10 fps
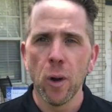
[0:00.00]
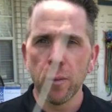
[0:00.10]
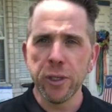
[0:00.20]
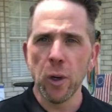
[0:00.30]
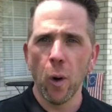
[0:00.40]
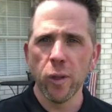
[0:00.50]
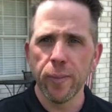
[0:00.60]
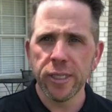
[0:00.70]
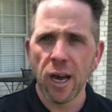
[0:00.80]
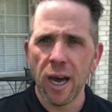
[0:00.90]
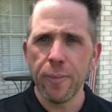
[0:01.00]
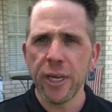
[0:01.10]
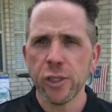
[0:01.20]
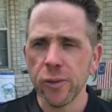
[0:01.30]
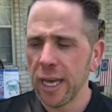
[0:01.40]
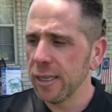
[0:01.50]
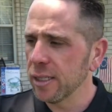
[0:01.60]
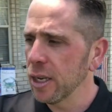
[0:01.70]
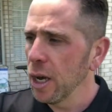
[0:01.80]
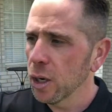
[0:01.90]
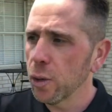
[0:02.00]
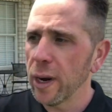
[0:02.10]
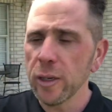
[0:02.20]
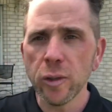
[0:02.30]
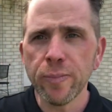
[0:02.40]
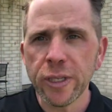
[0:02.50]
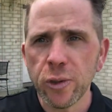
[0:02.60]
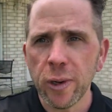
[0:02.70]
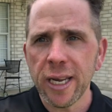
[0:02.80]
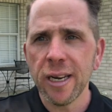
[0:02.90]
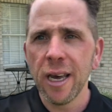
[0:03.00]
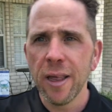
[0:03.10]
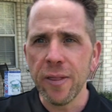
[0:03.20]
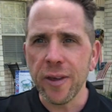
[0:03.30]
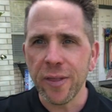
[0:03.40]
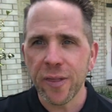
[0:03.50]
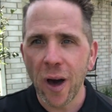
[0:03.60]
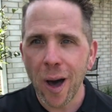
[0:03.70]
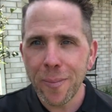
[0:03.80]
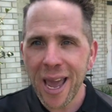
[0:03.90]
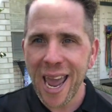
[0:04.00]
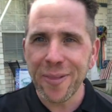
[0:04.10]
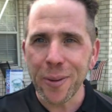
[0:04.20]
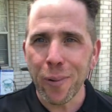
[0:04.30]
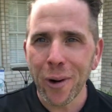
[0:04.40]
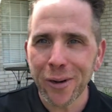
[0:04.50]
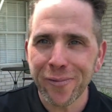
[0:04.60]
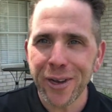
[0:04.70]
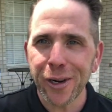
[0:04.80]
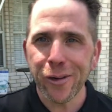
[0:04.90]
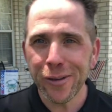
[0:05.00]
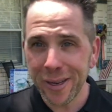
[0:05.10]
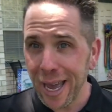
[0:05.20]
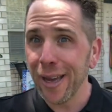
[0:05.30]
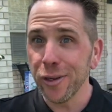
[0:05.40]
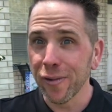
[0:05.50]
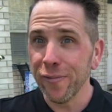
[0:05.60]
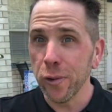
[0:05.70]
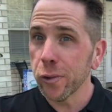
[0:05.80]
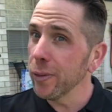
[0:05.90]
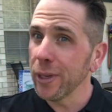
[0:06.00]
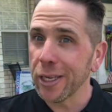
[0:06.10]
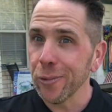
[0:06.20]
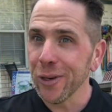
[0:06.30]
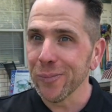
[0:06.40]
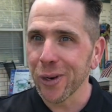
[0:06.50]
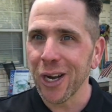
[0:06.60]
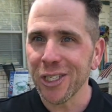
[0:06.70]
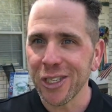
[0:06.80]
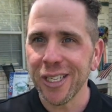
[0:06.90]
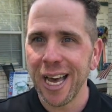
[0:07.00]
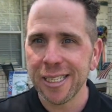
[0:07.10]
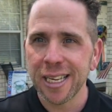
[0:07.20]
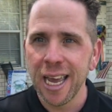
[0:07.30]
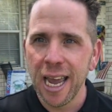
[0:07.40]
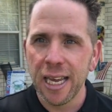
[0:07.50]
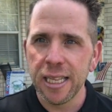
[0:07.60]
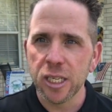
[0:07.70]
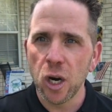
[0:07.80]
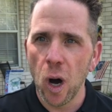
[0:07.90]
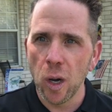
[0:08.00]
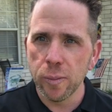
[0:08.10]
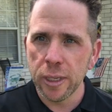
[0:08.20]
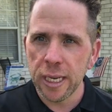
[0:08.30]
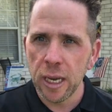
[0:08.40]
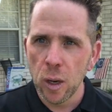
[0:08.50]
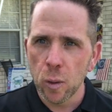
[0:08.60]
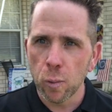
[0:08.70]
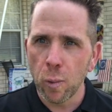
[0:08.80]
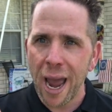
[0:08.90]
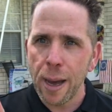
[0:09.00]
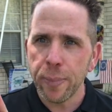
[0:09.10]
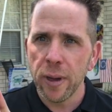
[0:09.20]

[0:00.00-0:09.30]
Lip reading: When you hold the baton, make sure that it's cradled between the thumb and the pointer finger, your fulcrum like you would in percussion class, and then calmly wrap